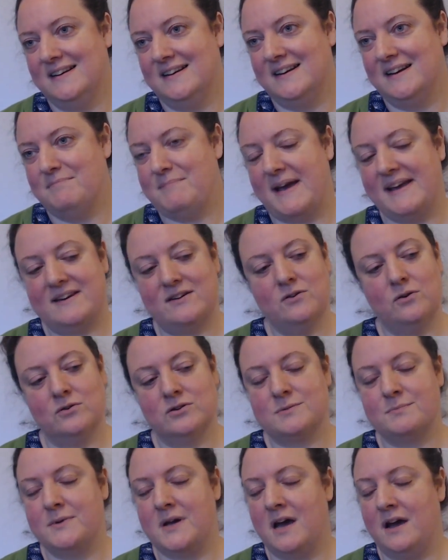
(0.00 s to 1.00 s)
Made an
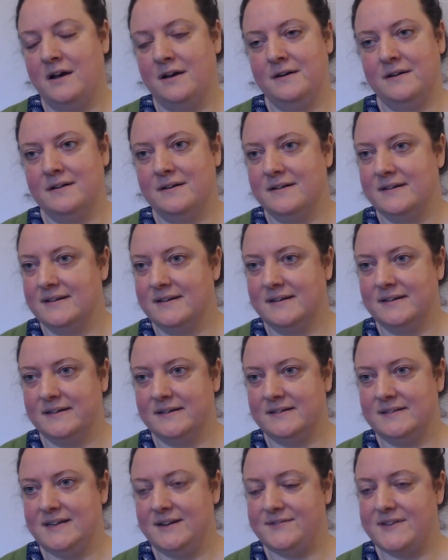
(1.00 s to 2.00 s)
awesome coat.
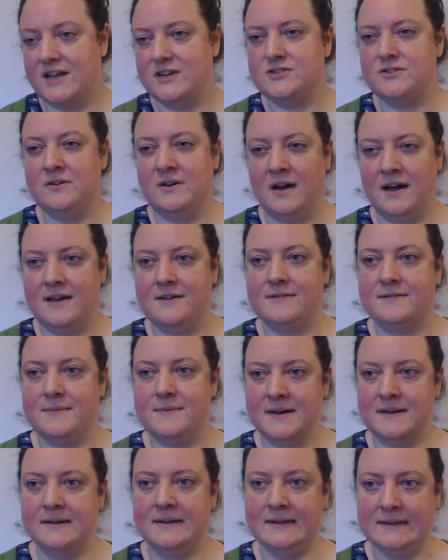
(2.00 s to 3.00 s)
Lived their true life,
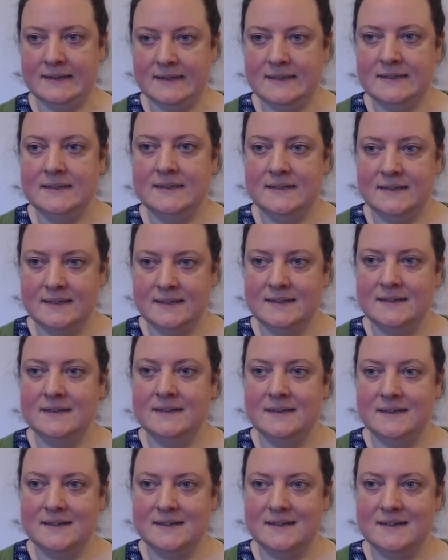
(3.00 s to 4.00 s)
man. What's a
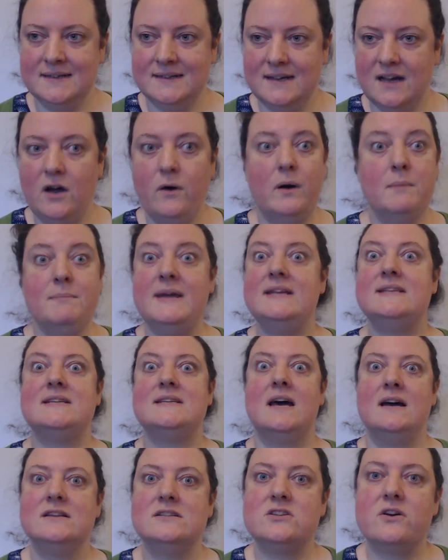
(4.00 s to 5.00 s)
yard? Oh, a
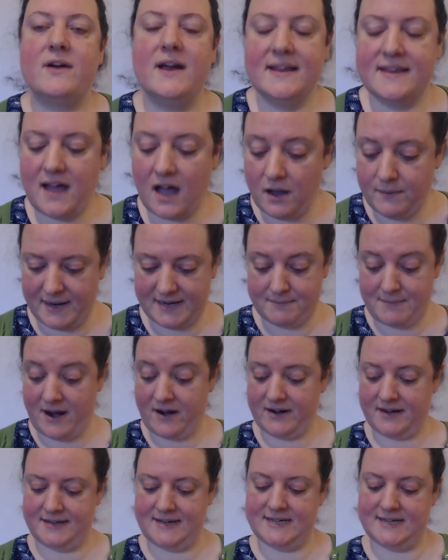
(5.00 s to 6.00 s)
metre. Sorry. Oh, I went
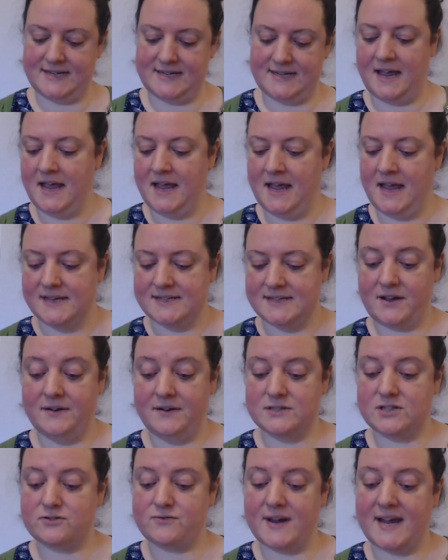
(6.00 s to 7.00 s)
American there, didn't I? So it
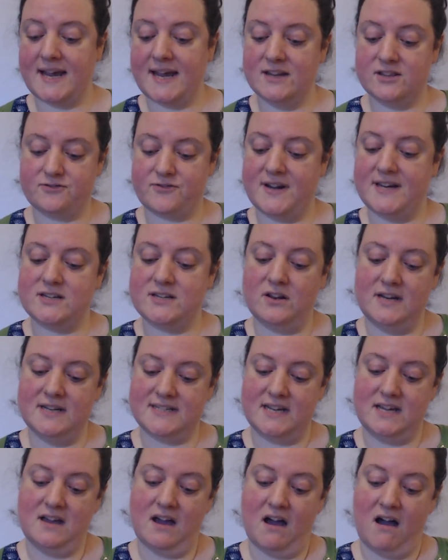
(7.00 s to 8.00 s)
was $3
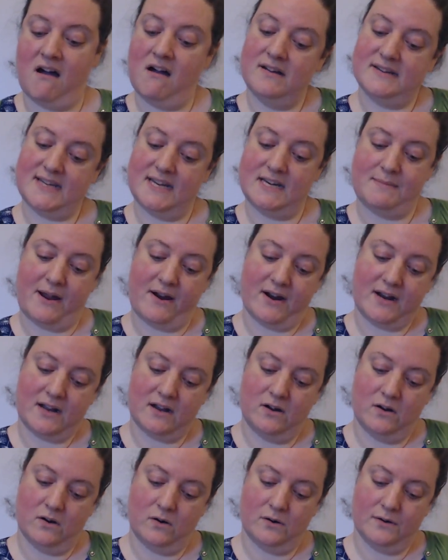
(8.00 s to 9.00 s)
a yard in America,
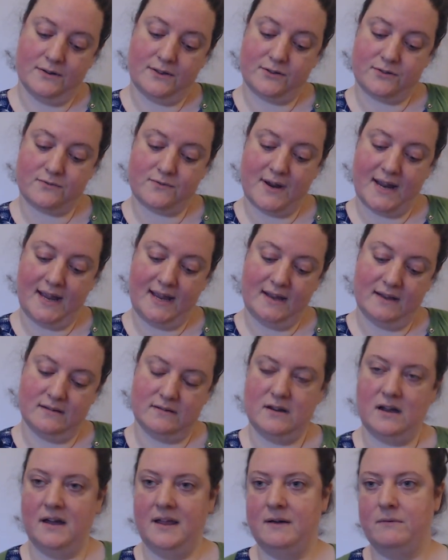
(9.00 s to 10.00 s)
or No,
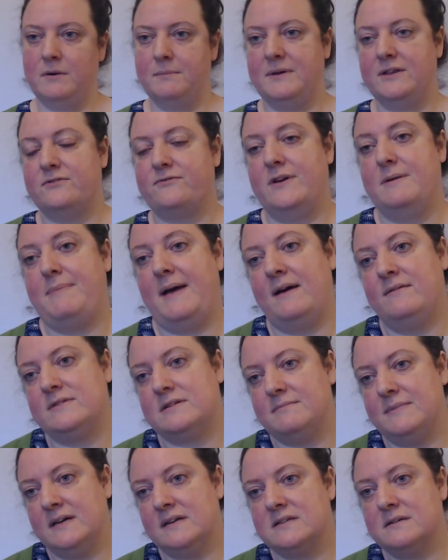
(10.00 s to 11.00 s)
that won't be £3 a
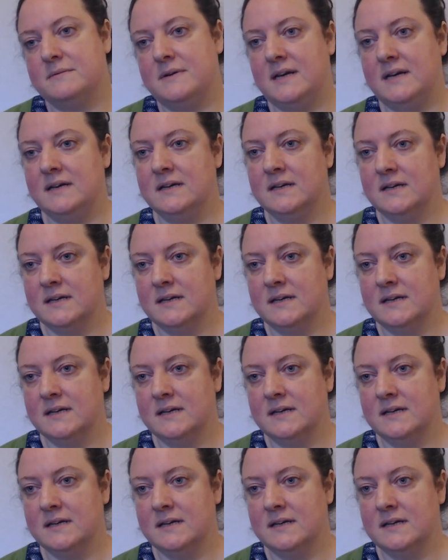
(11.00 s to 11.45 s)
metre, will it?